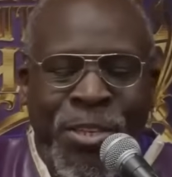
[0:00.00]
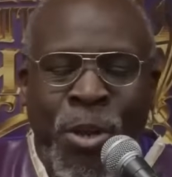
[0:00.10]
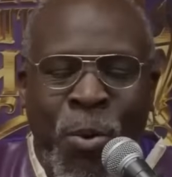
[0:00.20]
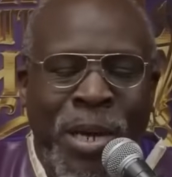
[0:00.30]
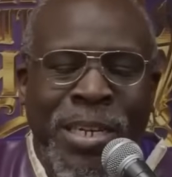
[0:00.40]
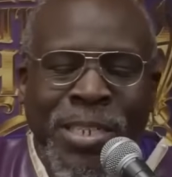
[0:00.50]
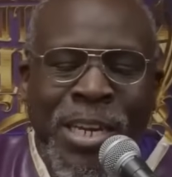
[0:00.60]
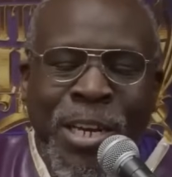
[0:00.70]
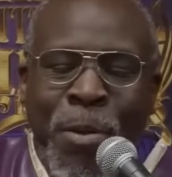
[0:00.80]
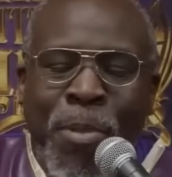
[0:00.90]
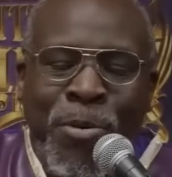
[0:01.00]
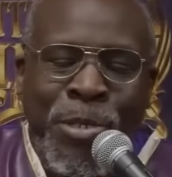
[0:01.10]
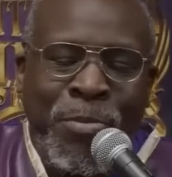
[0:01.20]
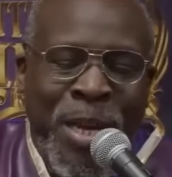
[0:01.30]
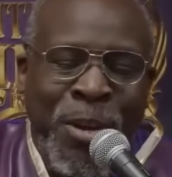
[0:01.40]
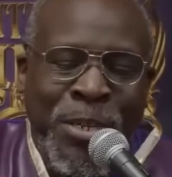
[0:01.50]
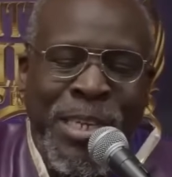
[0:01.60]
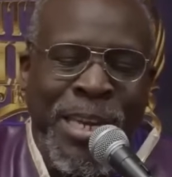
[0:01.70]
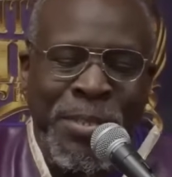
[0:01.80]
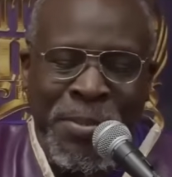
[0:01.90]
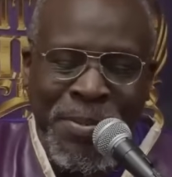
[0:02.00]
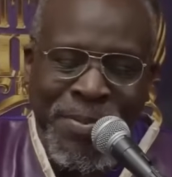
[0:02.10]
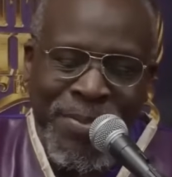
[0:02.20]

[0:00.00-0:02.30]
You know what? Let's get a little bonus, man. Go to Daniel.